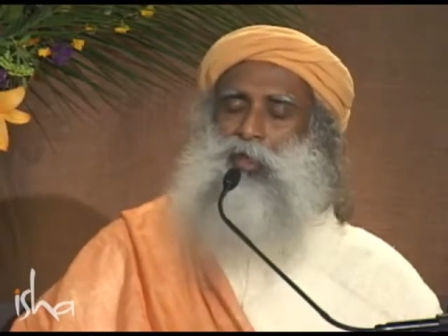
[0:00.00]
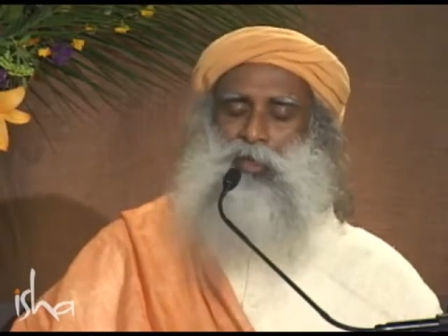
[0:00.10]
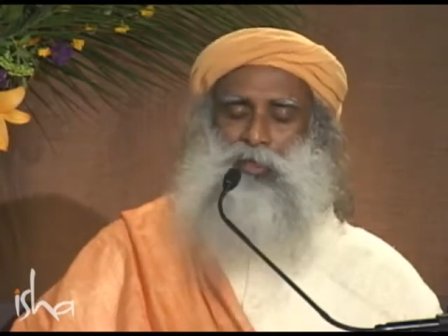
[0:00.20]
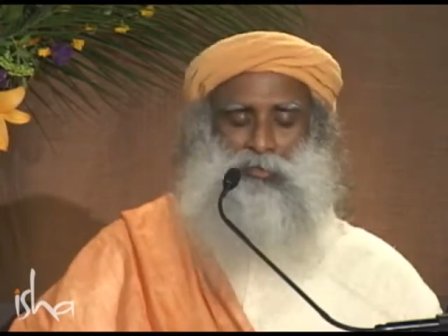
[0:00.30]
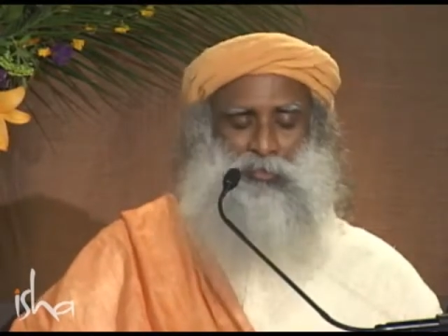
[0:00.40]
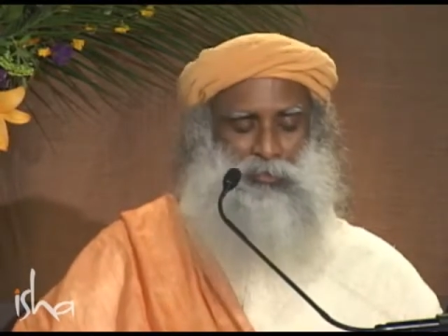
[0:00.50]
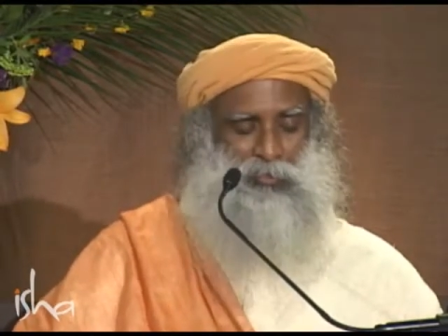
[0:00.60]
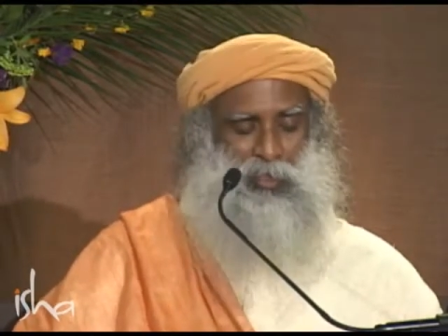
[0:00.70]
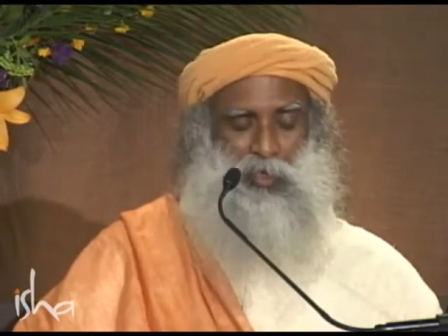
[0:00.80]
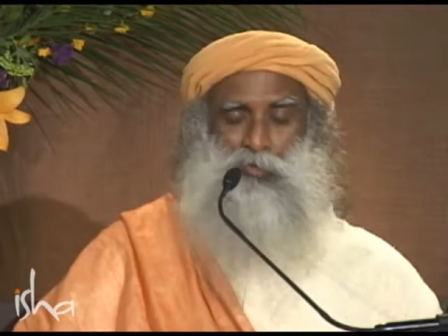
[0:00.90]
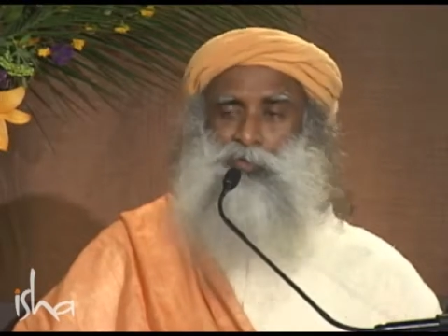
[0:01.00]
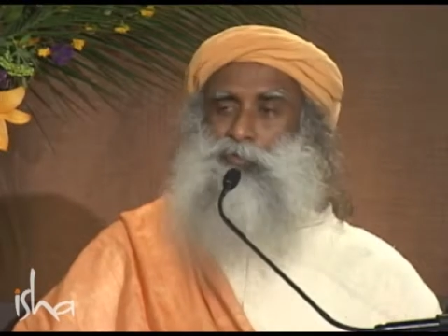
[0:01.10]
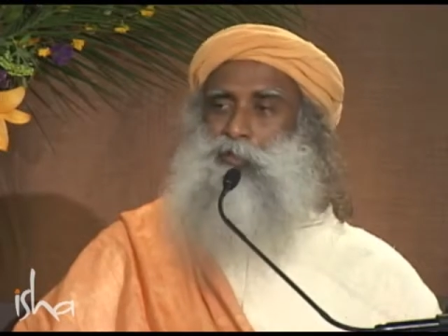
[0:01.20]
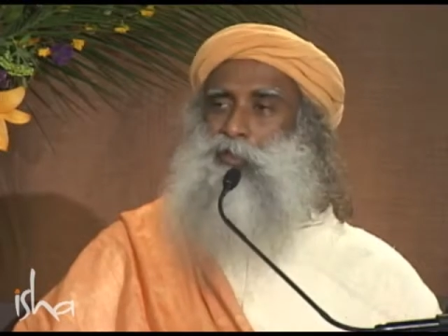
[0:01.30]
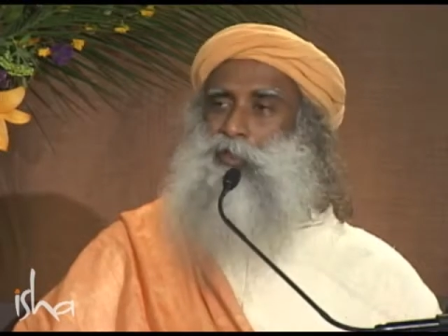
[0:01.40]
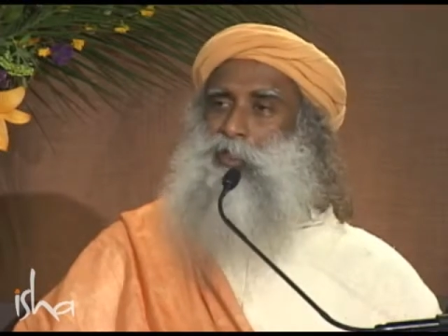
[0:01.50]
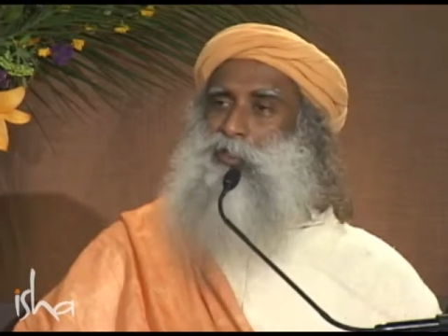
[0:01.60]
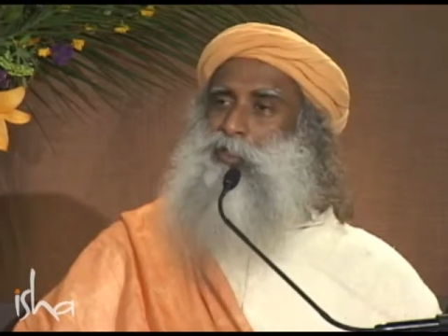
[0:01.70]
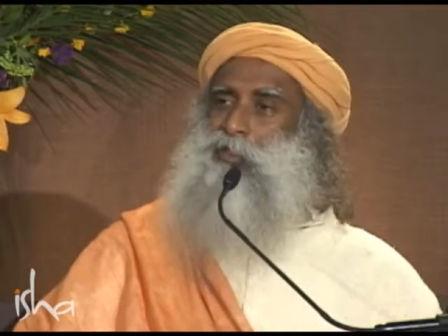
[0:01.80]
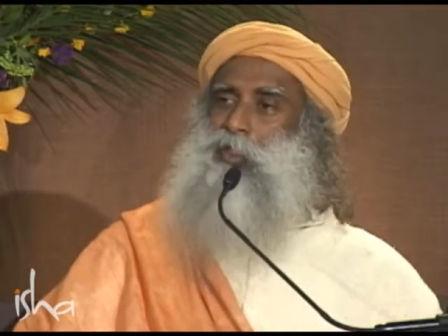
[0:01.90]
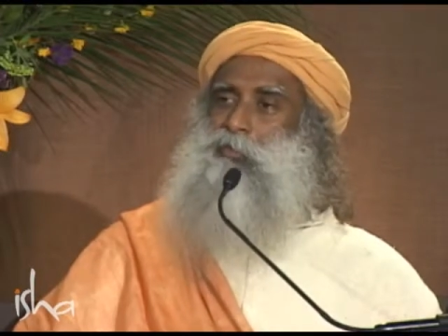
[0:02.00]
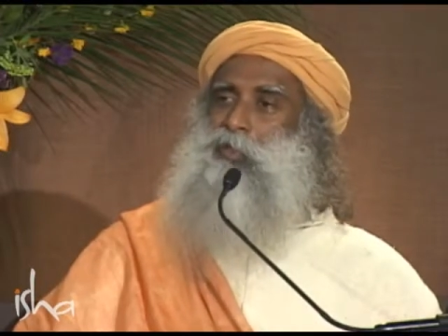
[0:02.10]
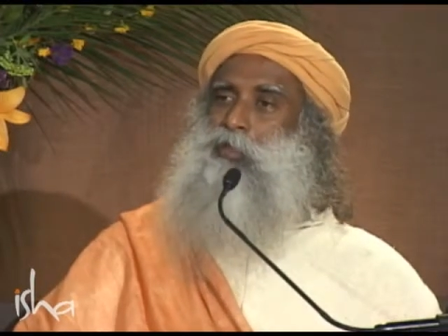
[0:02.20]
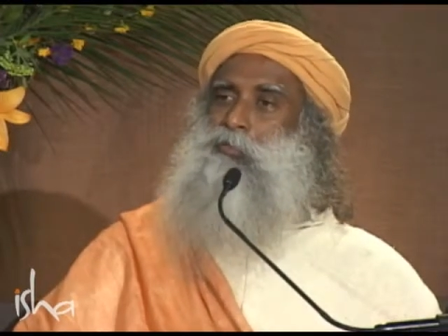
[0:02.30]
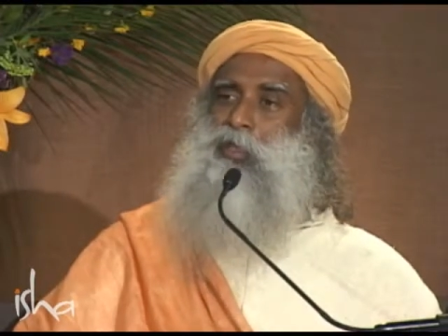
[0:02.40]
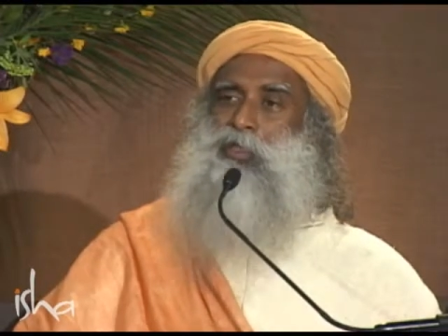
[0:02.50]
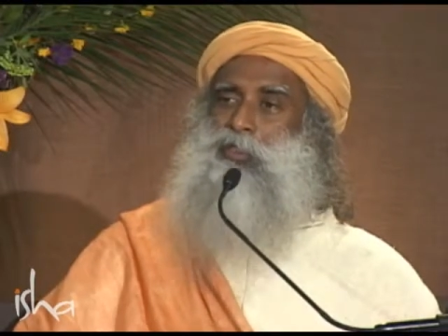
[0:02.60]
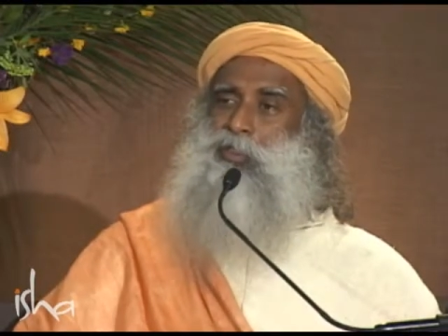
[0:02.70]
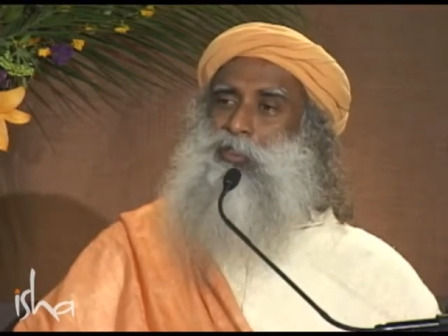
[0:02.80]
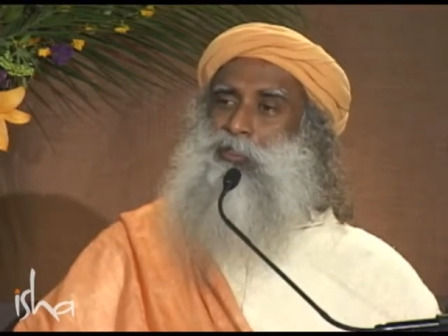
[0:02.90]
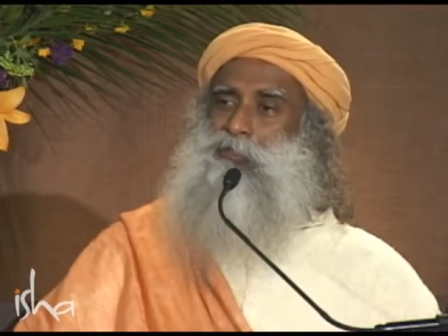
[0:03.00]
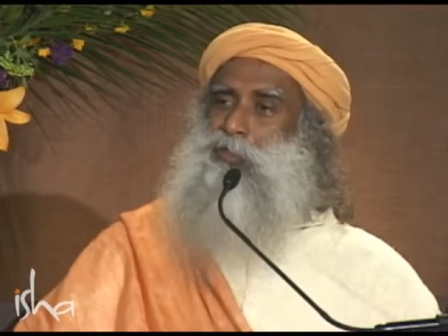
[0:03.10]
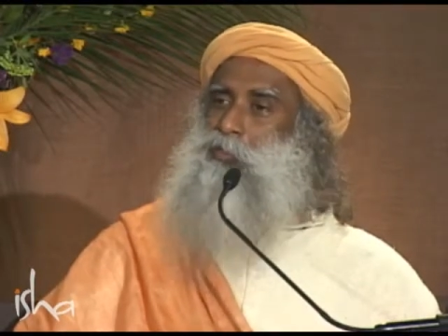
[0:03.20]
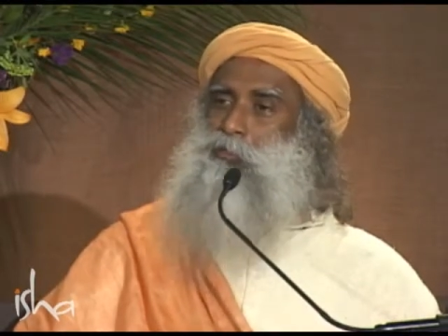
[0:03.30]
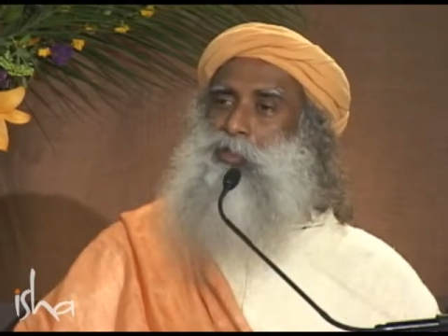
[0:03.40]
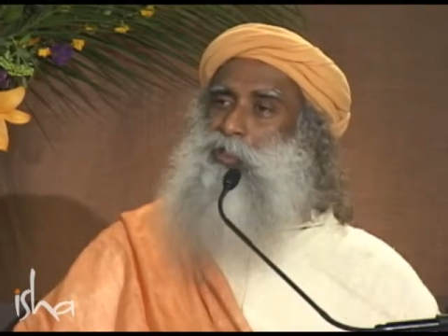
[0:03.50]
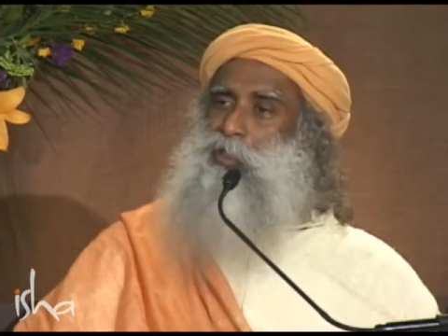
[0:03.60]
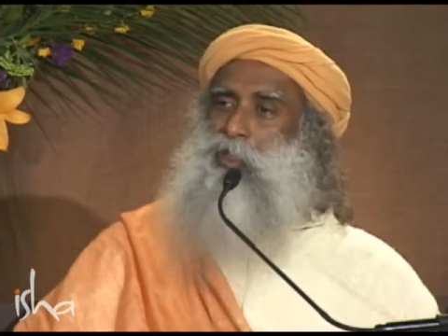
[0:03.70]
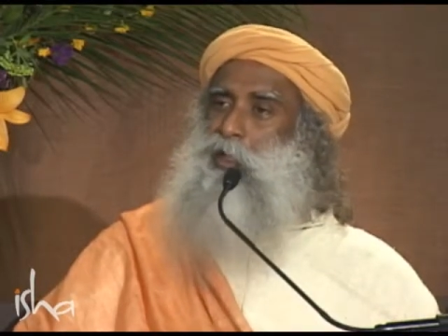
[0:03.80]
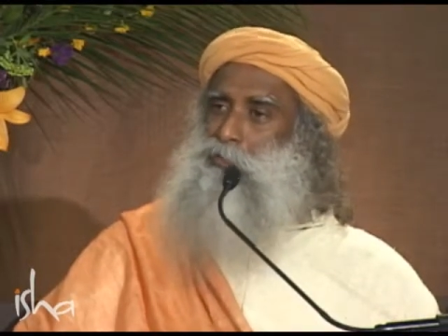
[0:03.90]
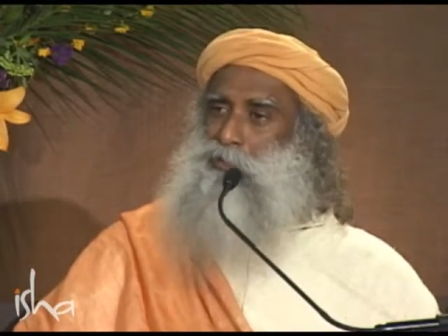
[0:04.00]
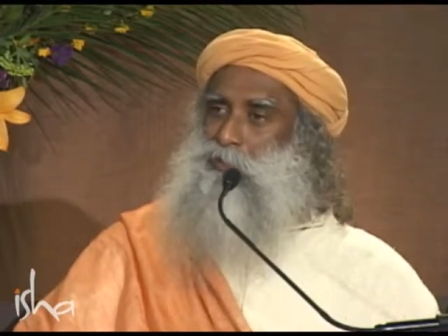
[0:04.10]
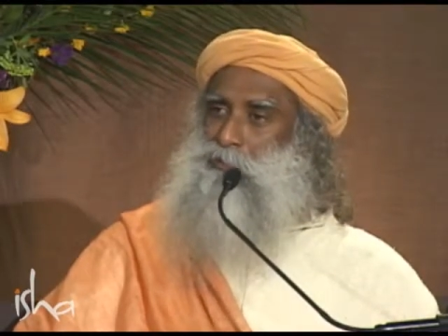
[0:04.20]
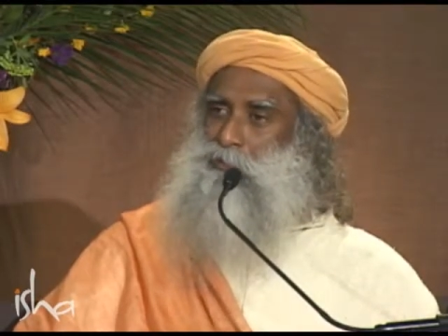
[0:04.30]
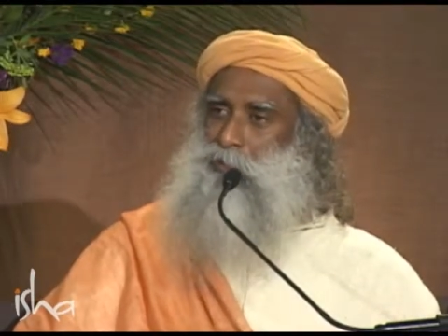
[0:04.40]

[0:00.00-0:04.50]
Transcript: And out of context, it can mean many things which are completely out.